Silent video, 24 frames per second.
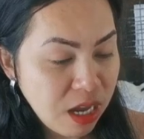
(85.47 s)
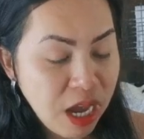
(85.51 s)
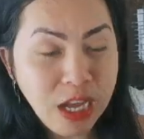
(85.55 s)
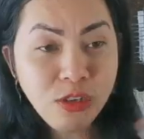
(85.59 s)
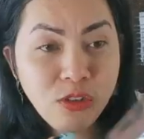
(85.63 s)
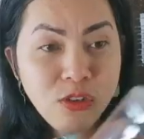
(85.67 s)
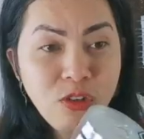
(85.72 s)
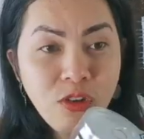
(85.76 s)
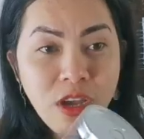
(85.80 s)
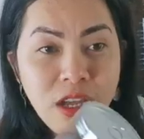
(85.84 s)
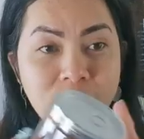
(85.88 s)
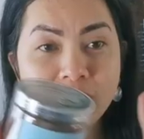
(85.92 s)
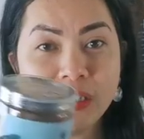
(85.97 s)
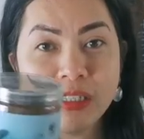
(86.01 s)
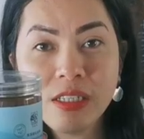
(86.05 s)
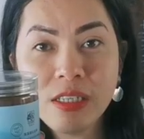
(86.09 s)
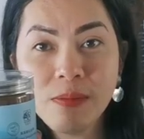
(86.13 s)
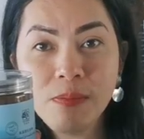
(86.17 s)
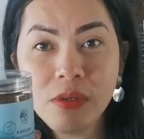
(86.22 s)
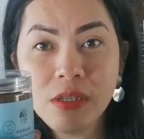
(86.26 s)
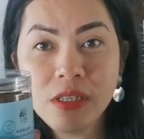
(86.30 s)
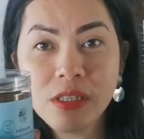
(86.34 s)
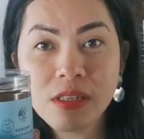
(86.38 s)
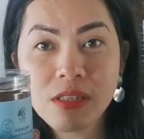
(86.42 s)
I don't know, I
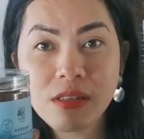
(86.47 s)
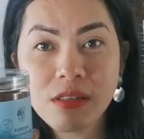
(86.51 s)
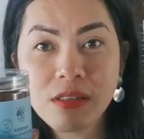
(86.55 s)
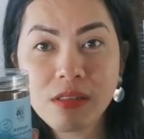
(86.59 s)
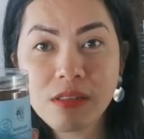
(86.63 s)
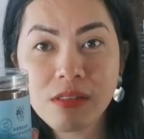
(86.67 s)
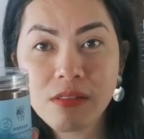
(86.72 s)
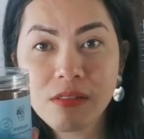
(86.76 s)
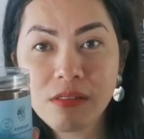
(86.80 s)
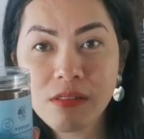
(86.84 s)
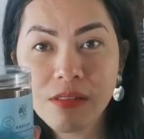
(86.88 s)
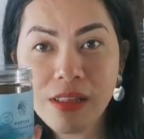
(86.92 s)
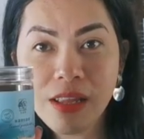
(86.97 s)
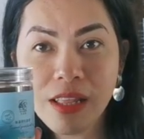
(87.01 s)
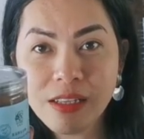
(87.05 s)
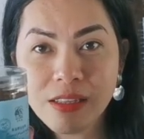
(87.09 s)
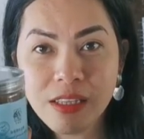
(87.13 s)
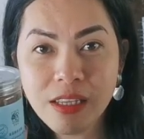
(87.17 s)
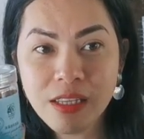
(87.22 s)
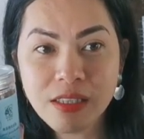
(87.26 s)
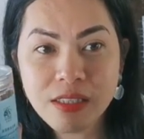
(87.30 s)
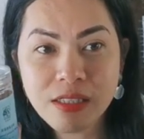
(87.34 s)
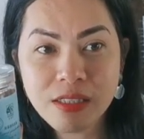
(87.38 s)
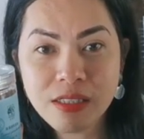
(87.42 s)
received it
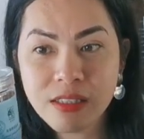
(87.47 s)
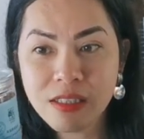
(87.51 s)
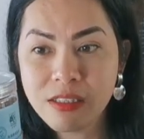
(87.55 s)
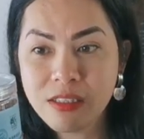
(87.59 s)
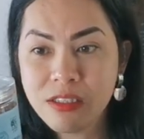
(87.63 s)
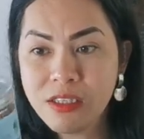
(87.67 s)
like this.